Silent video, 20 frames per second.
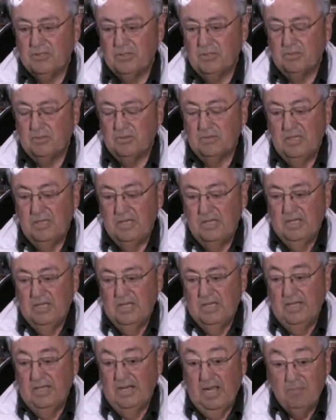So,
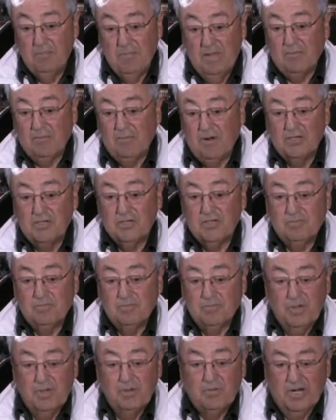and I met Roger
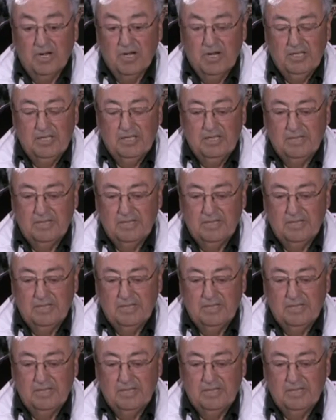pre-running.